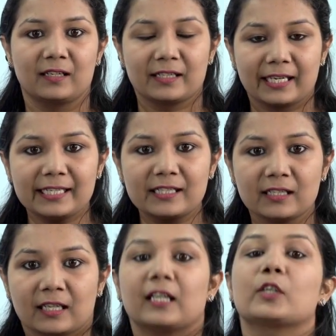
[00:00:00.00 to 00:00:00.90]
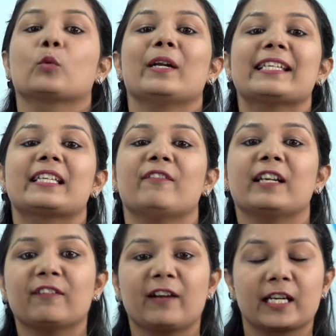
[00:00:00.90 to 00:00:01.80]
right? 27
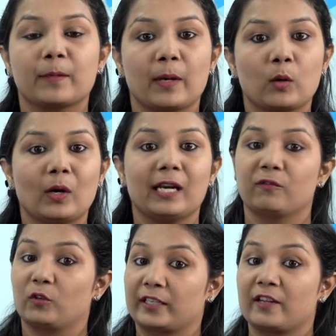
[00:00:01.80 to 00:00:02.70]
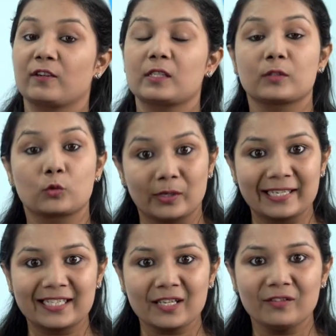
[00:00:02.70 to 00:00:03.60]
divided by 1 would give us
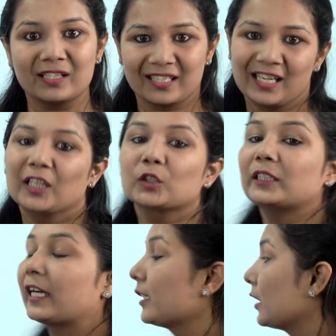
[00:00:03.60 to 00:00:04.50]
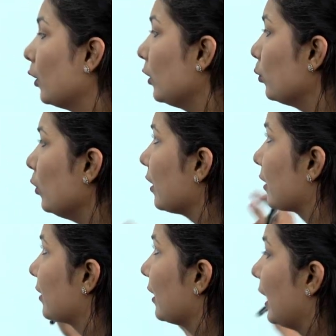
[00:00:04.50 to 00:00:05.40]
27. So that is how it
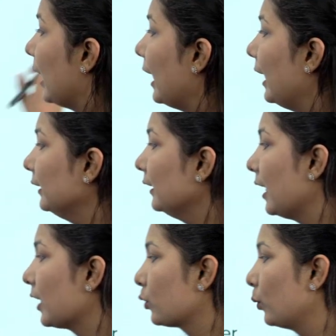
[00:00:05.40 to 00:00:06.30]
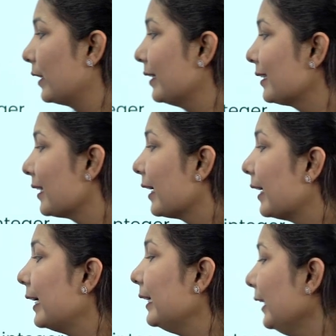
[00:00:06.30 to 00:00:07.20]
works. And the last one is
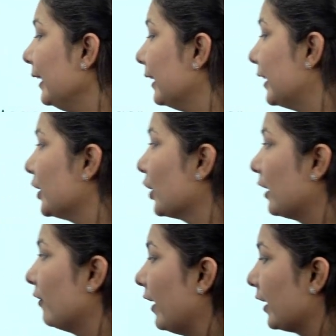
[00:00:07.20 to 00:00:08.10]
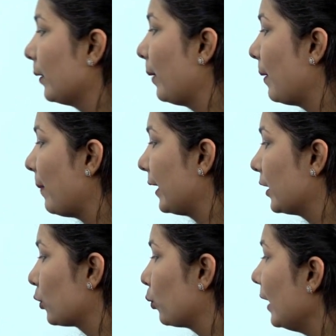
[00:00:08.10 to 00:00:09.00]
any integer divided by
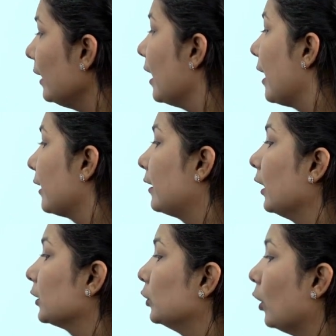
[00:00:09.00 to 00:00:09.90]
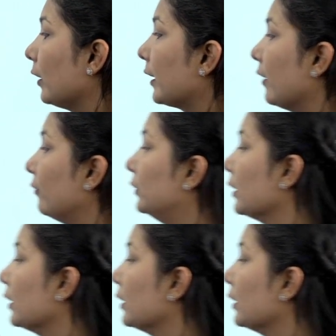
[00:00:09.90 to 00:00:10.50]
minus 1 does not give